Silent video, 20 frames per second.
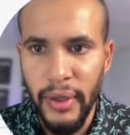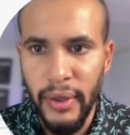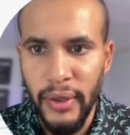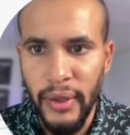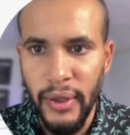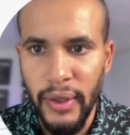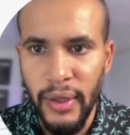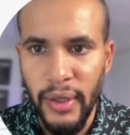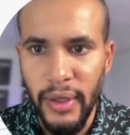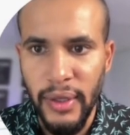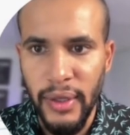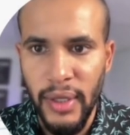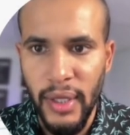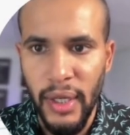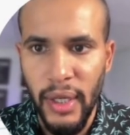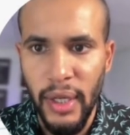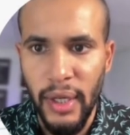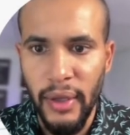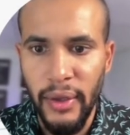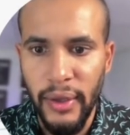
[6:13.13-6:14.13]
in this
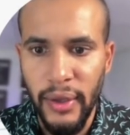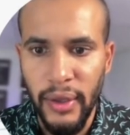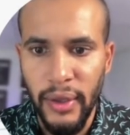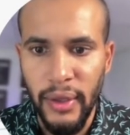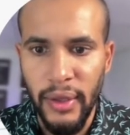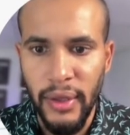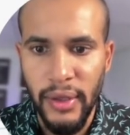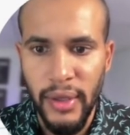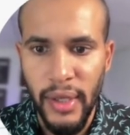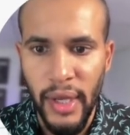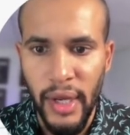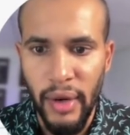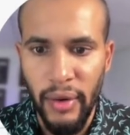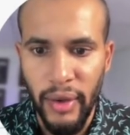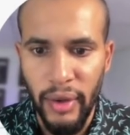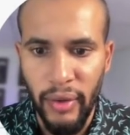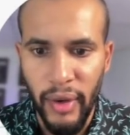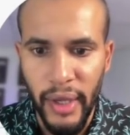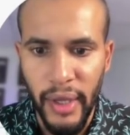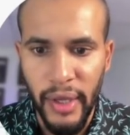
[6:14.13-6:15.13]

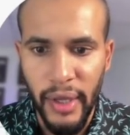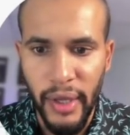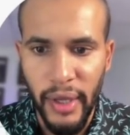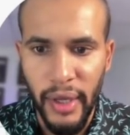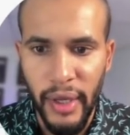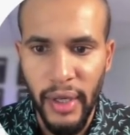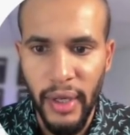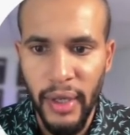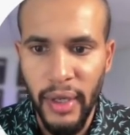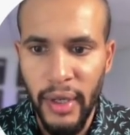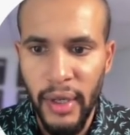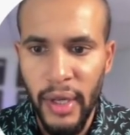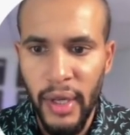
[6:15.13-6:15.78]
area right here,